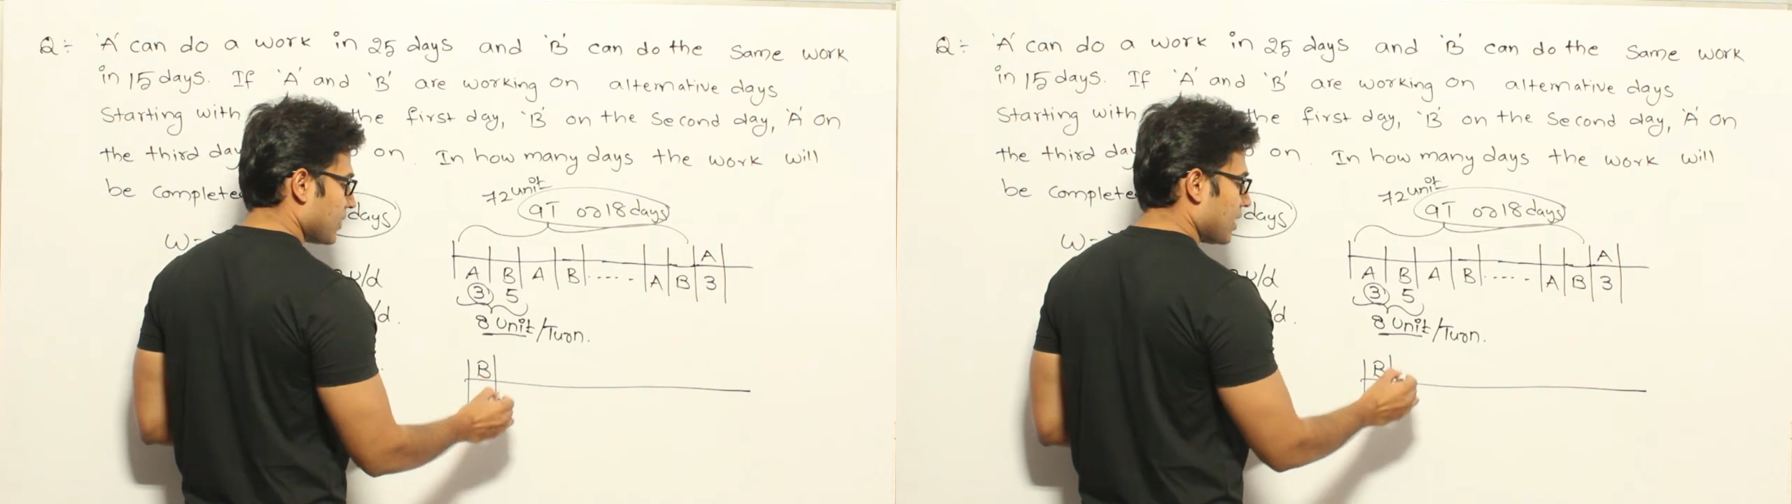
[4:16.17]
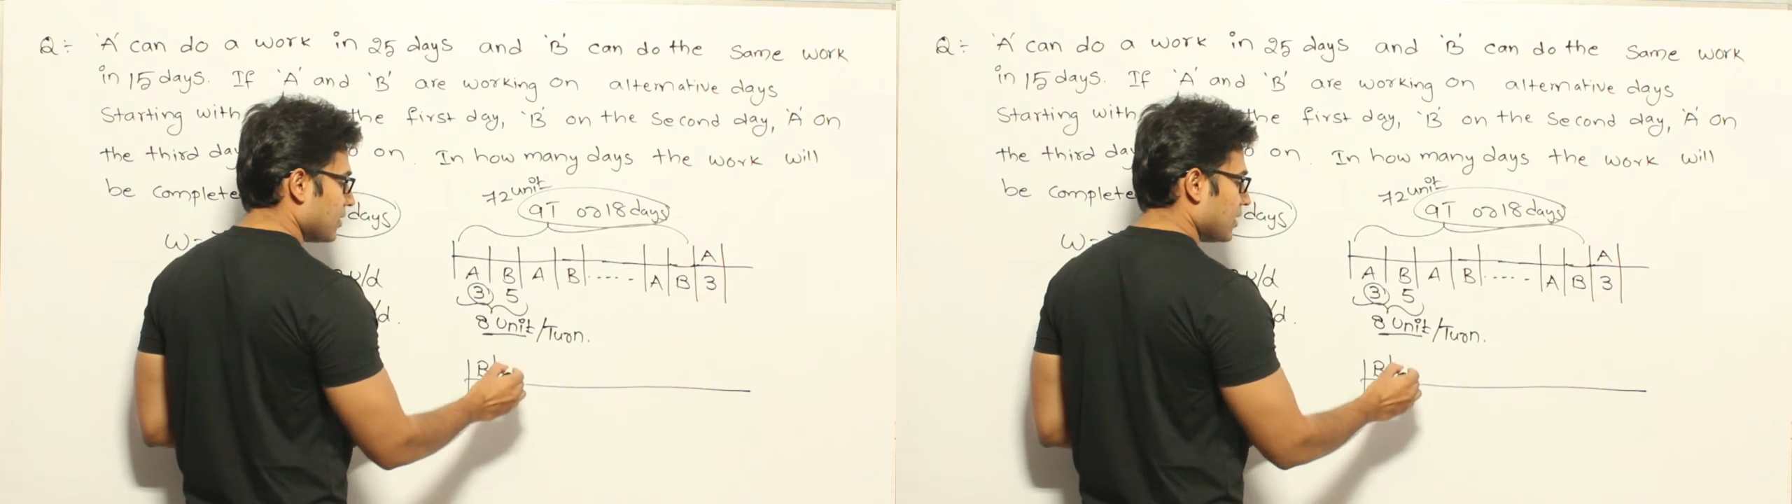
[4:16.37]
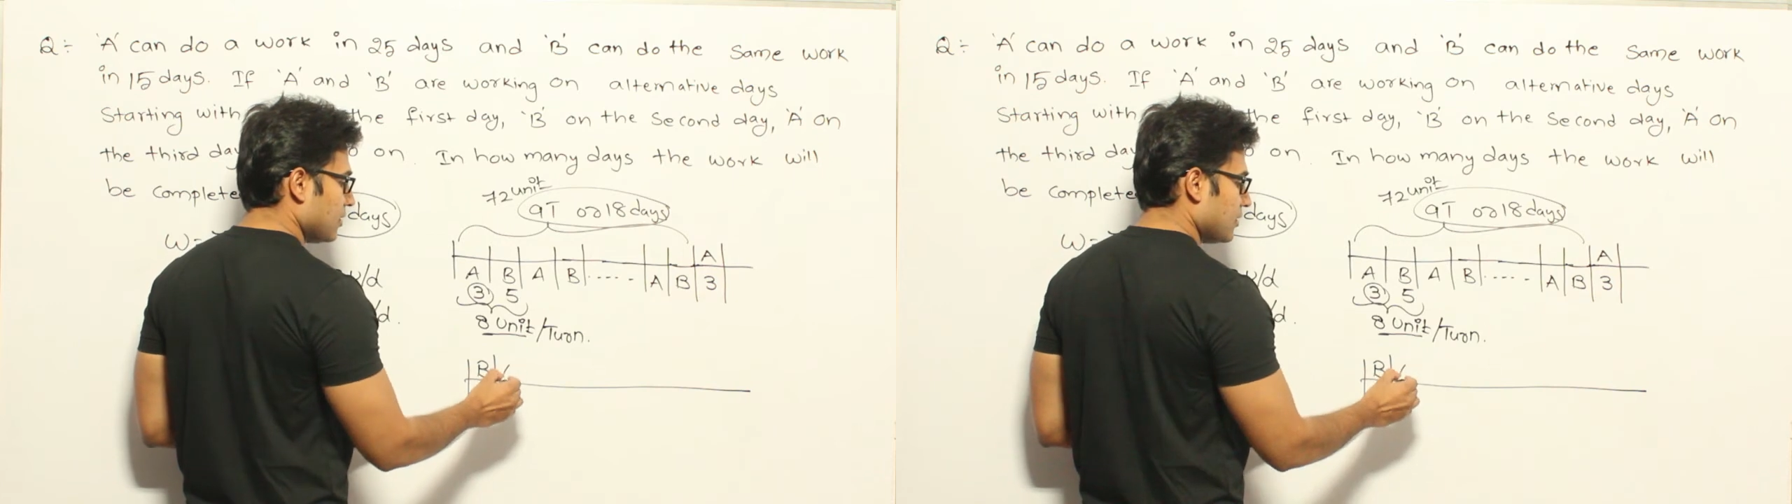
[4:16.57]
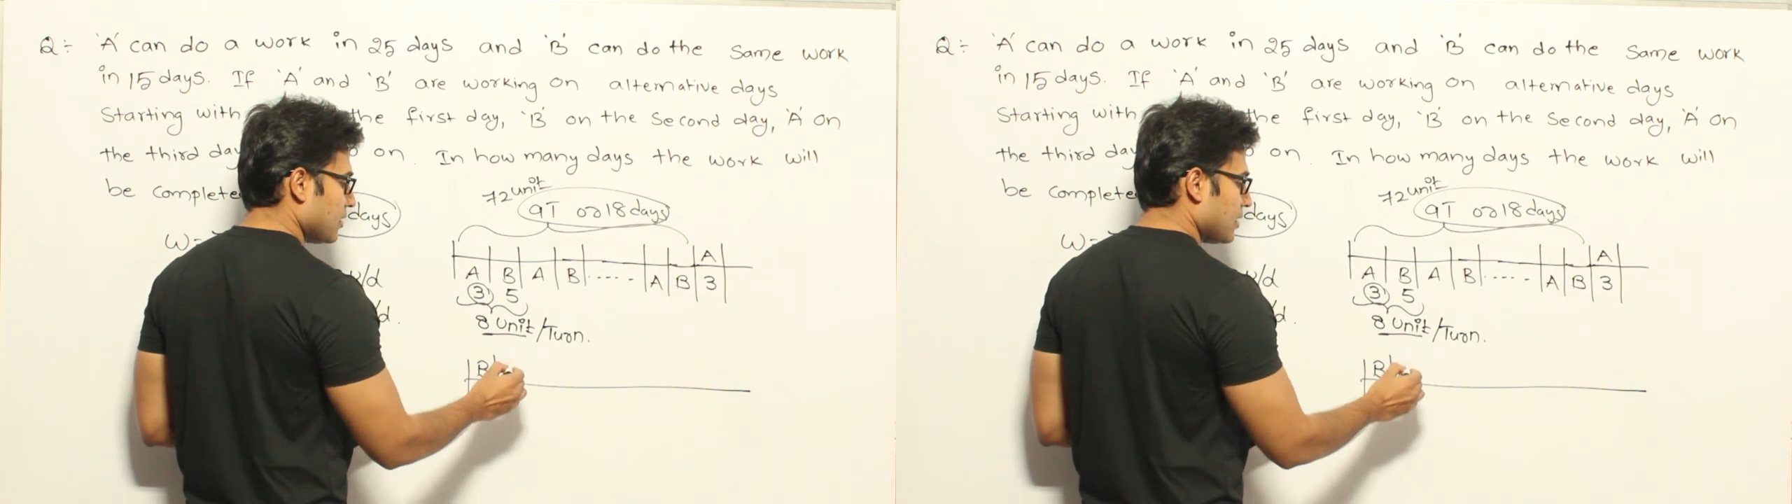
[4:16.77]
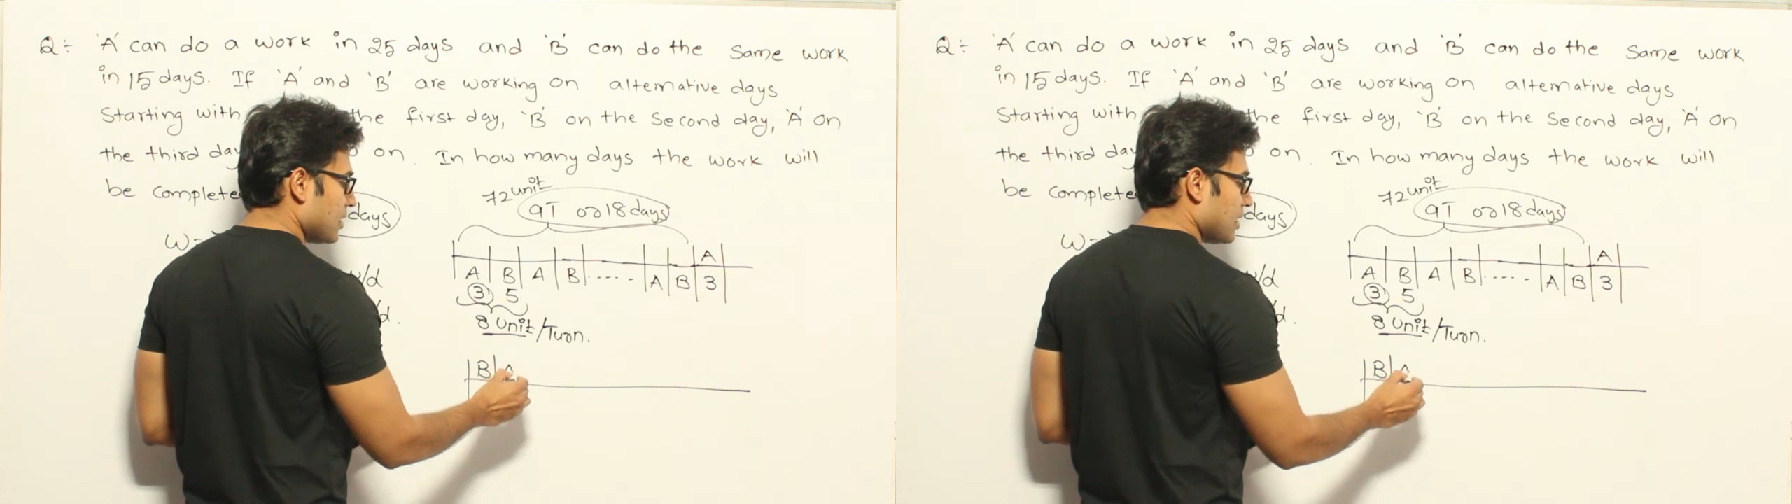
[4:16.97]
and
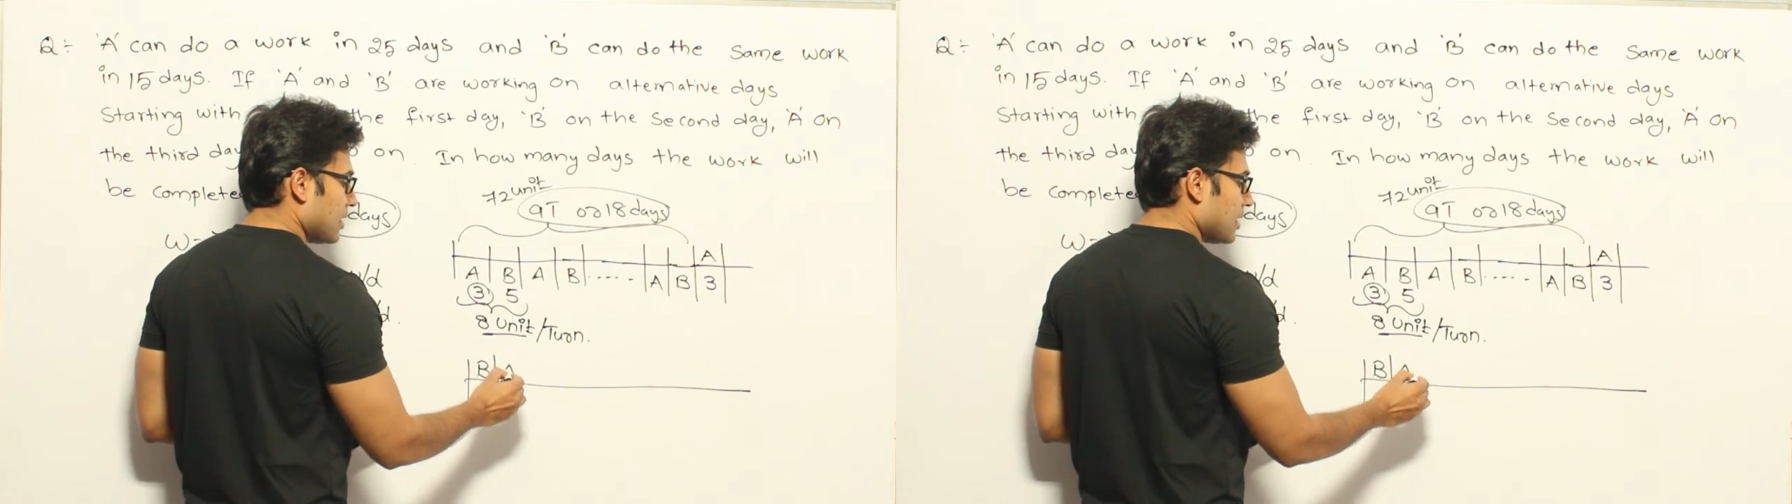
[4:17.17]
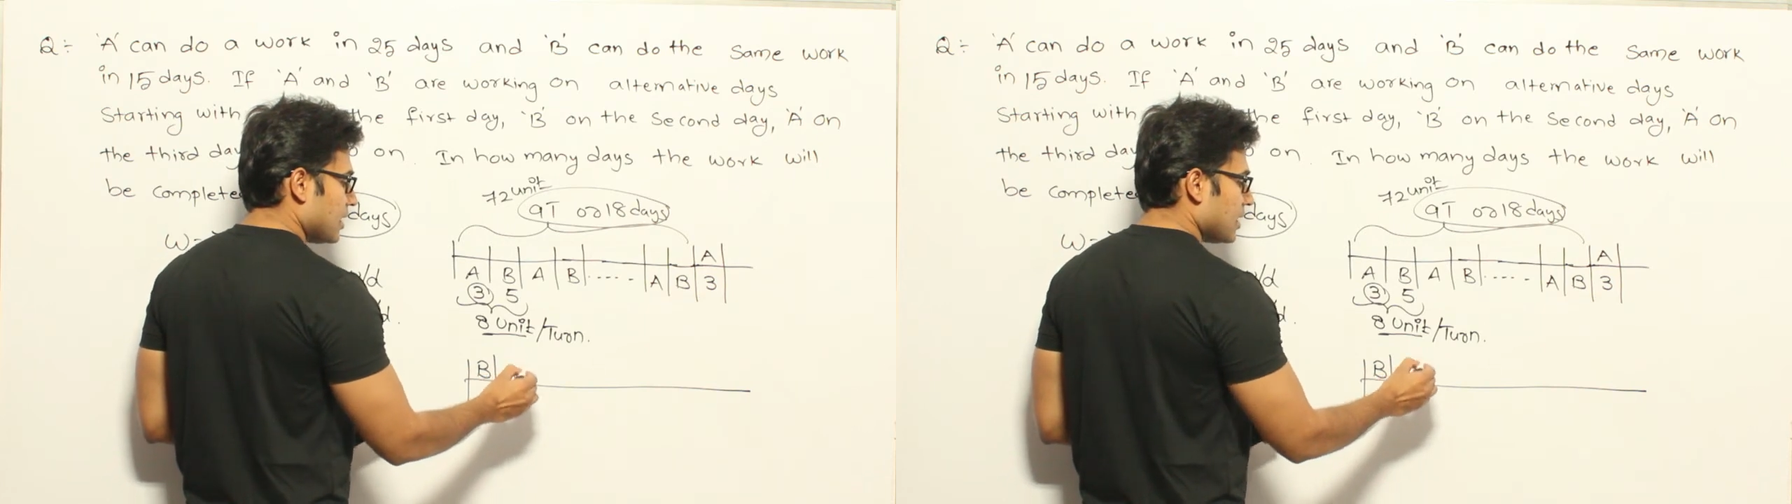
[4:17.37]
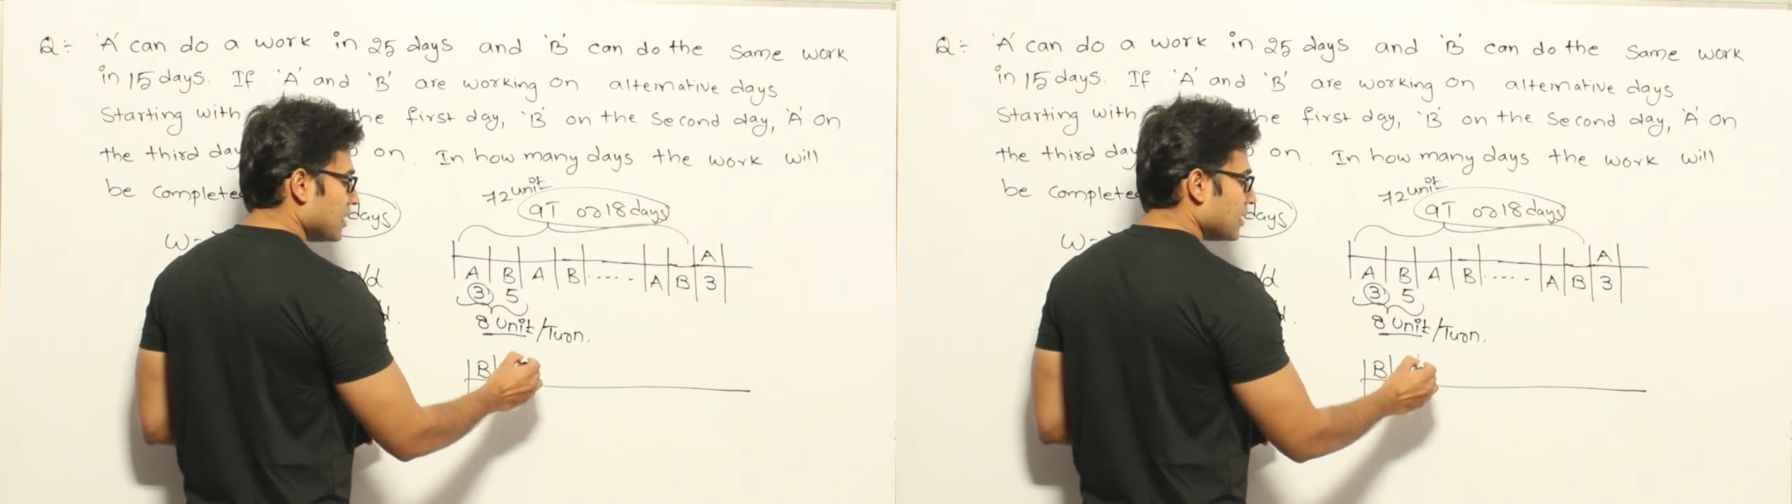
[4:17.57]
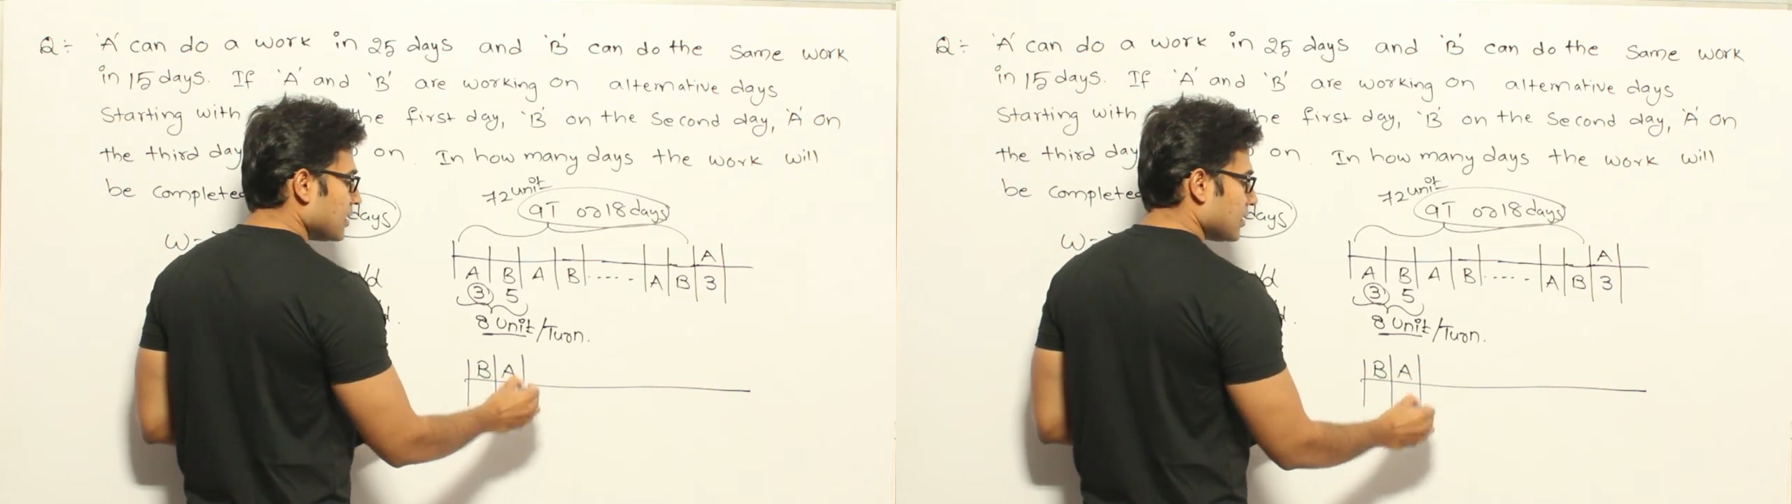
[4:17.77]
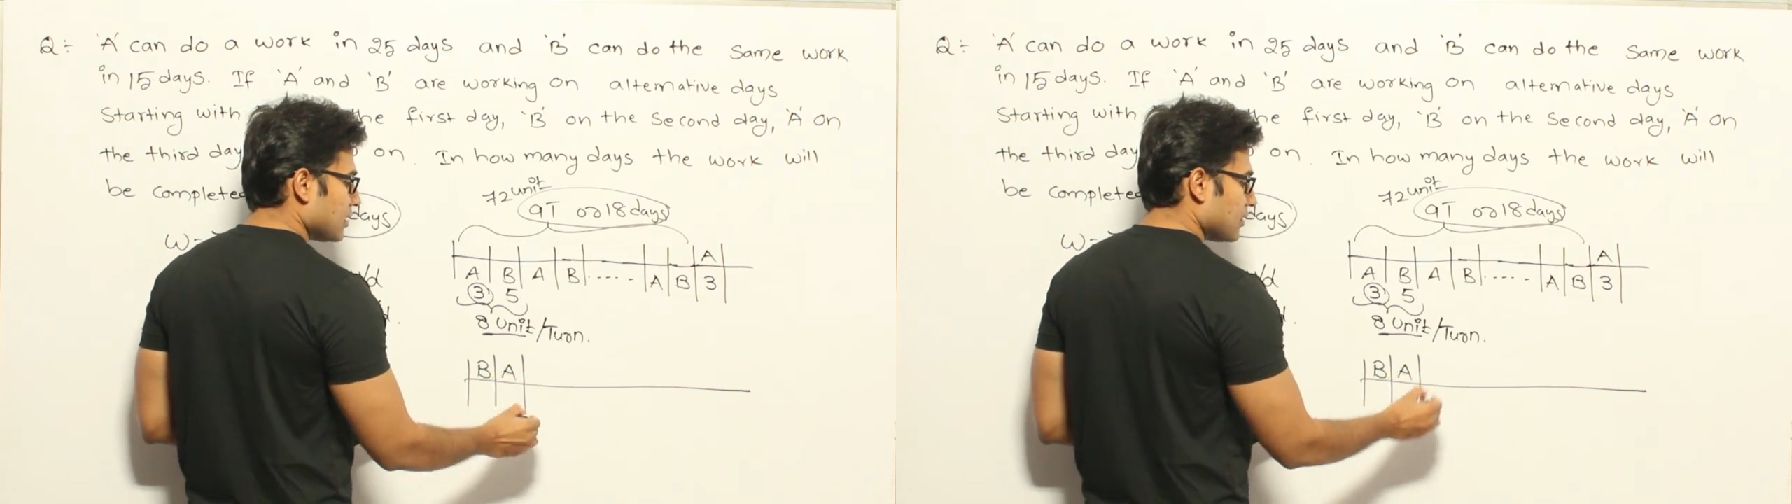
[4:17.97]
then A
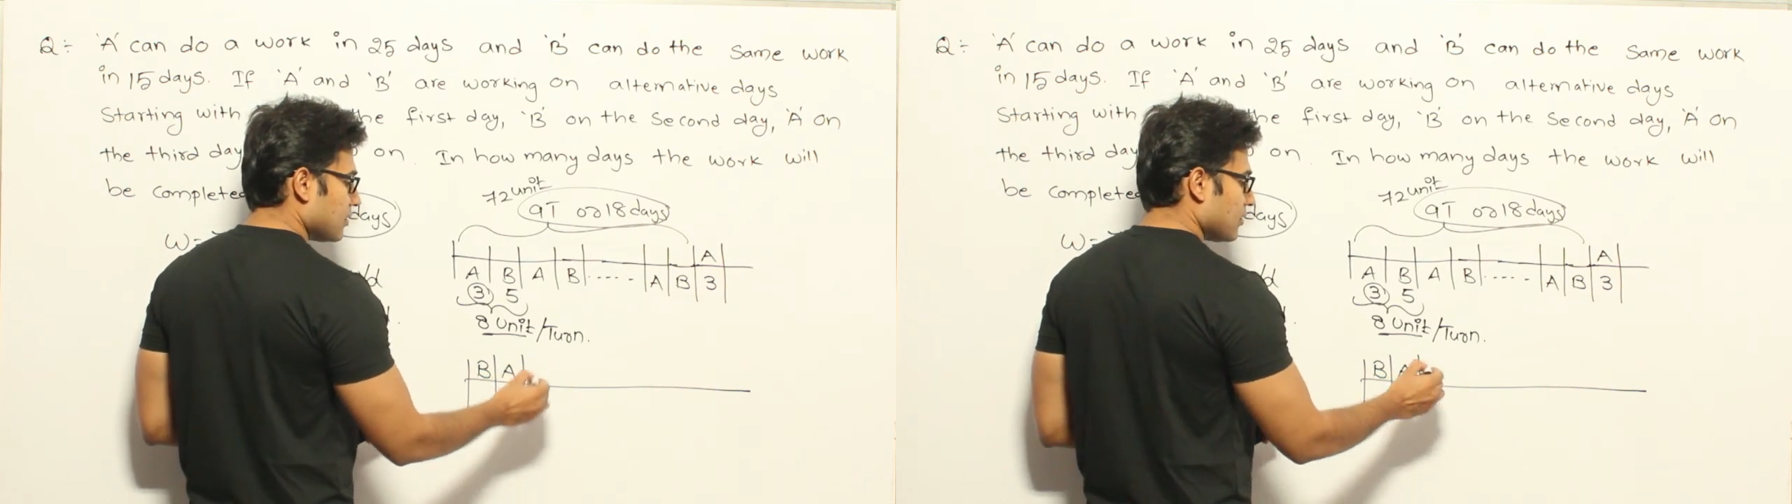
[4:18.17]
did it.